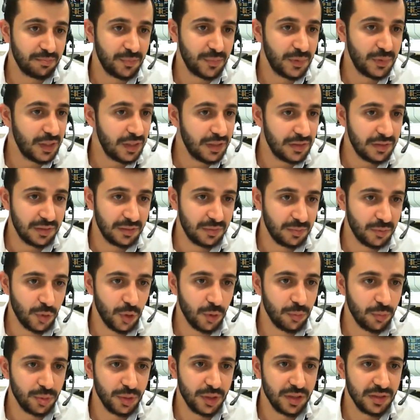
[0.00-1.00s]
these
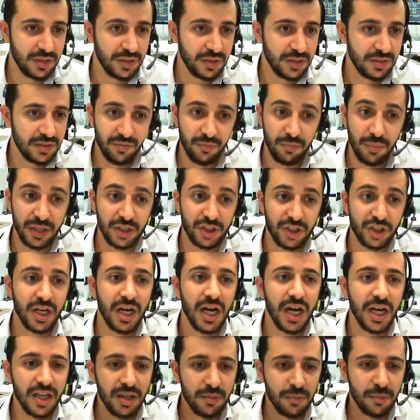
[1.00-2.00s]
companies have much
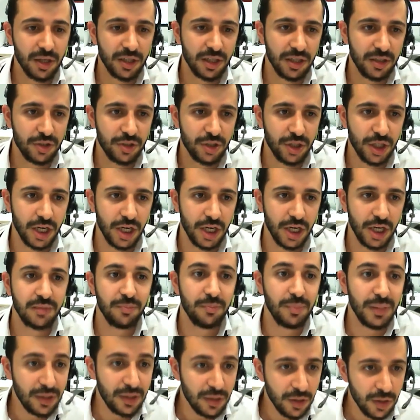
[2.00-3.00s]
higher market share. And
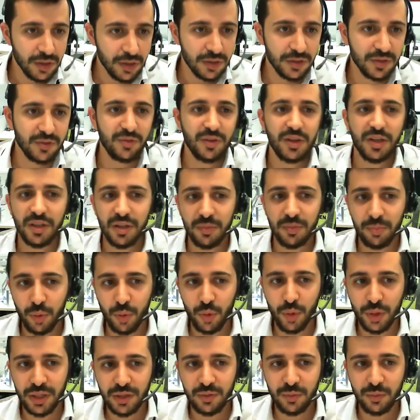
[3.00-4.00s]
because we are at the
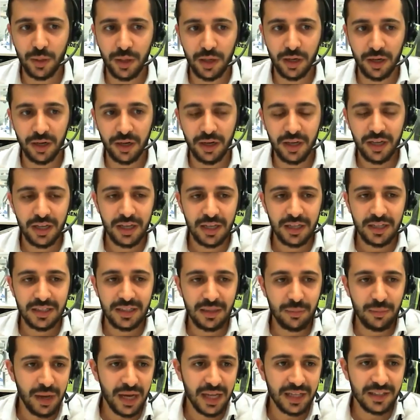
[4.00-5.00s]
point where
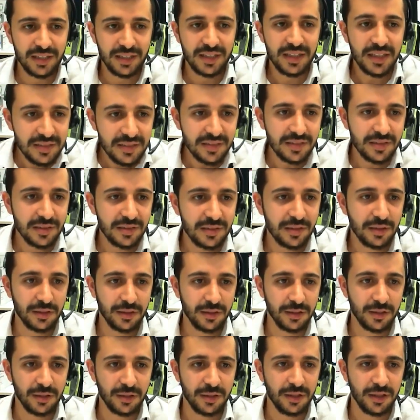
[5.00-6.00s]
demand is
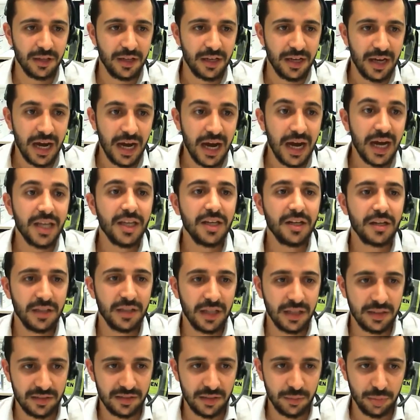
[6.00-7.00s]
still higher
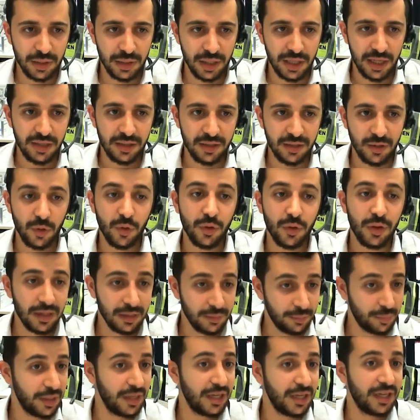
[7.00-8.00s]
than supply,
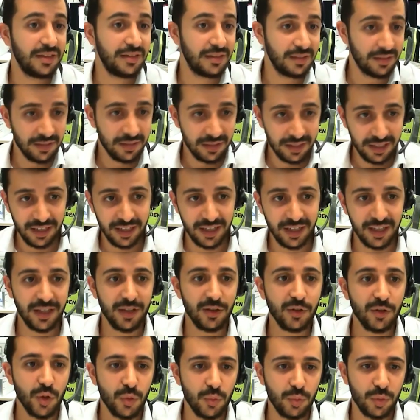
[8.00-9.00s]
albeit
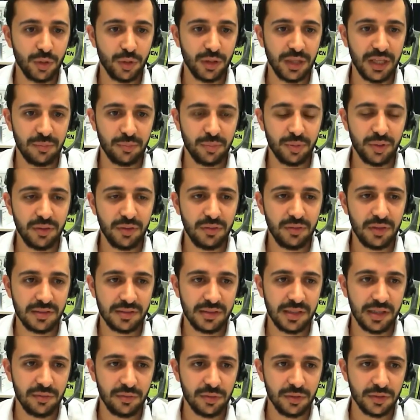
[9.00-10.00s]
lower than previous
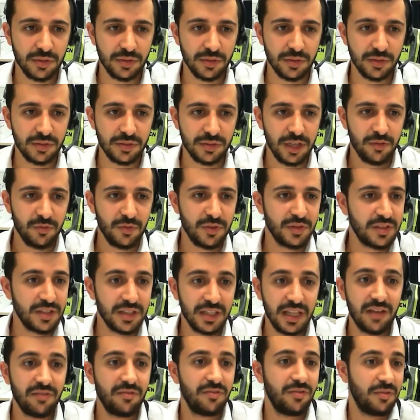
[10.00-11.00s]
levels, we
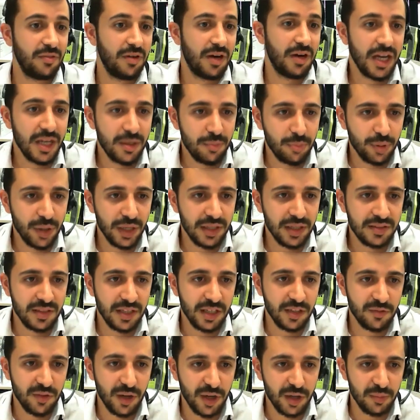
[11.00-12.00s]
still have high
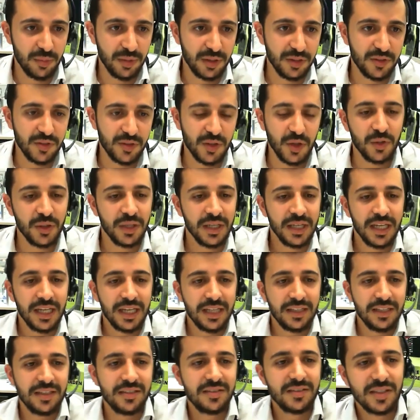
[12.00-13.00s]
pricing environment. So
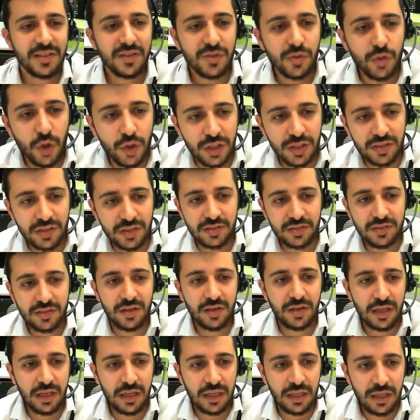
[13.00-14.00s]
this does not
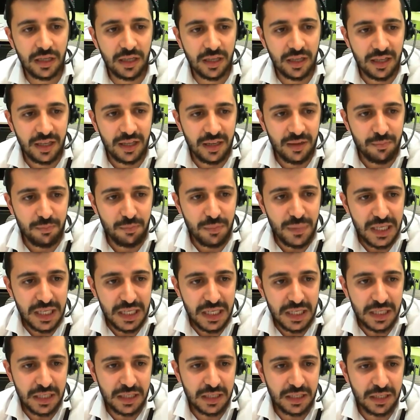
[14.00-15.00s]
necessarily
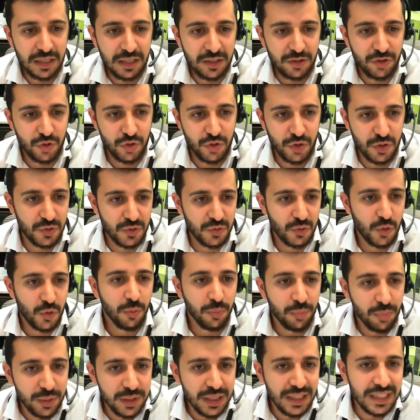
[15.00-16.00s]
mean just
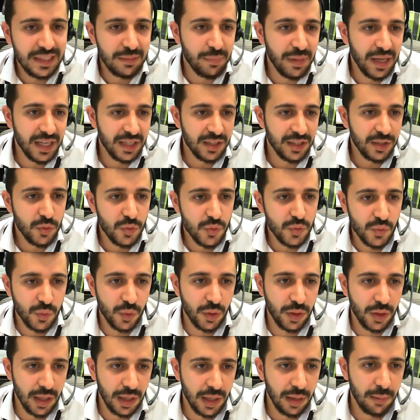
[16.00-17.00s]
completely bad news
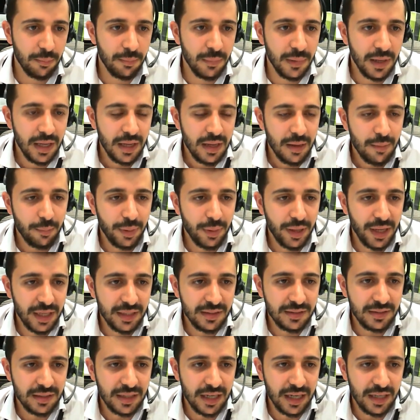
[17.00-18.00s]
for them,
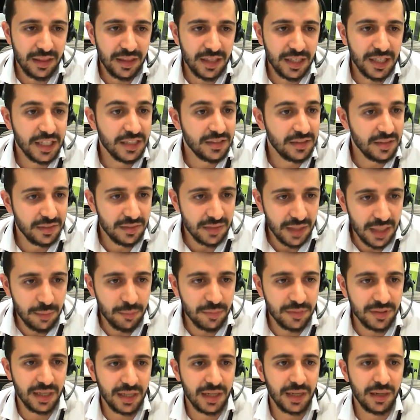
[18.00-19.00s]
but I think at the
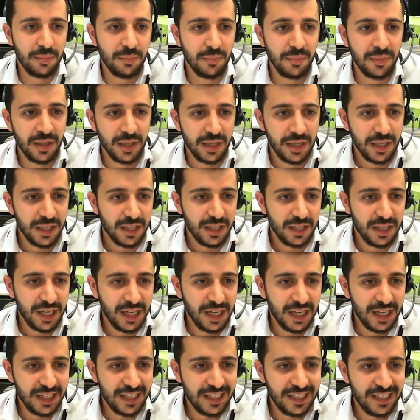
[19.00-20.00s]
same time,
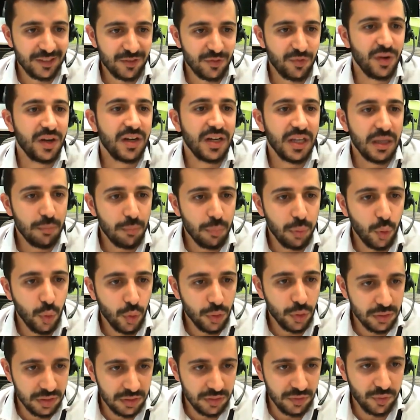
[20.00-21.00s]
it's very
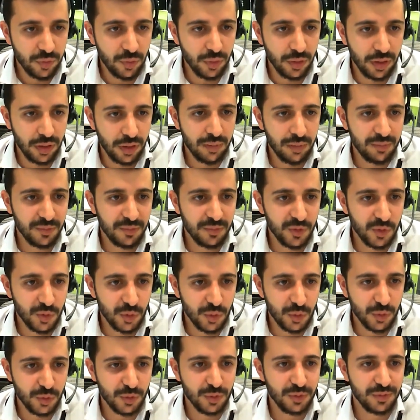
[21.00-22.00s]
important for them
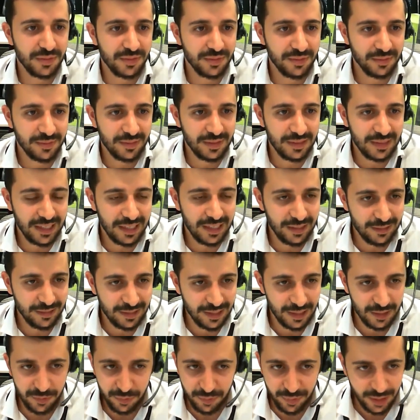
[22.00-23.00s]
to
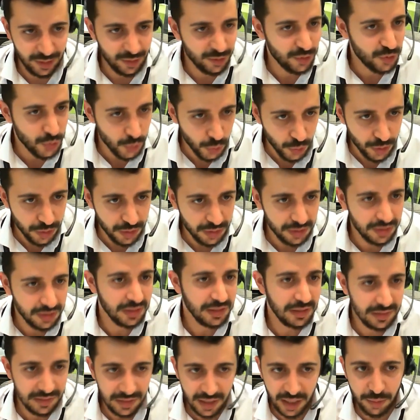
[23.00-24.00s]
kind of enjoy
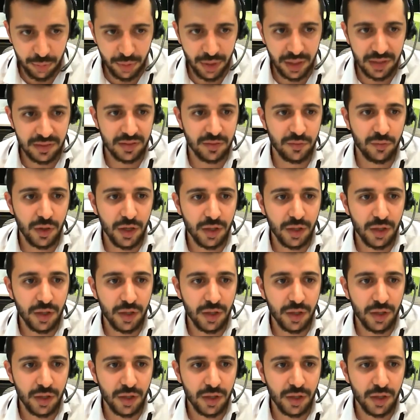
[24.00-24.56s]
these high pricing